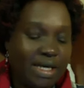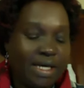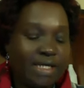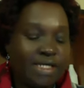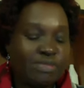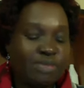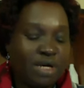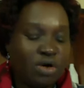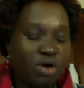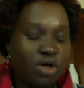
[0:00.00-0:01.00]
it is
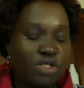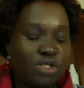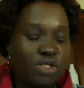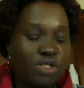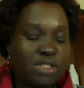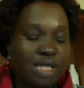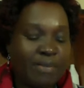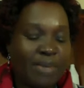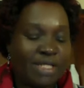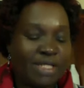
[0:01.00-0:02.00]
because a
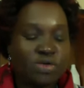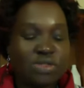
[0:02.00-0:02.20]
person